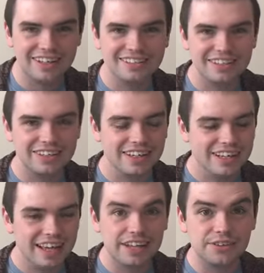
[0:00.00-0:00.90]
So
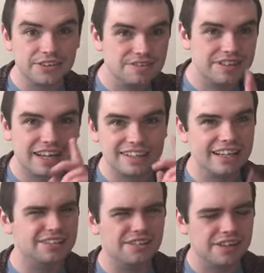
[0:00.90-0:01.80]
I don't know if you can. I
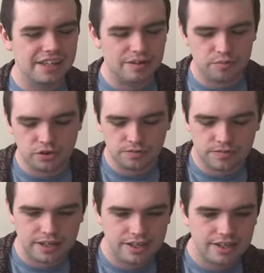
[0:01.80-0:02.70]
don't think you can, but
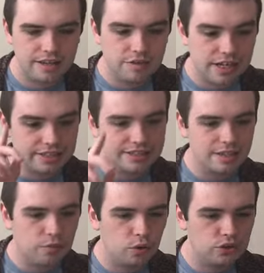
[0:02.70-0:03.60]
if you can see the
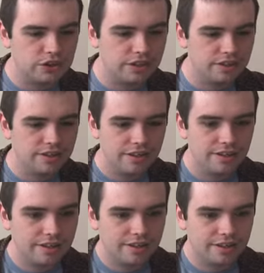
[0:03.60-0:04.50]
poster,
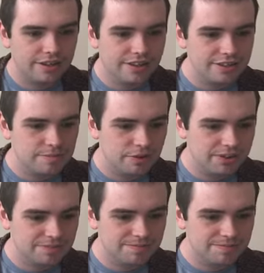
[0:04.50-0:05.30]
then there's a point.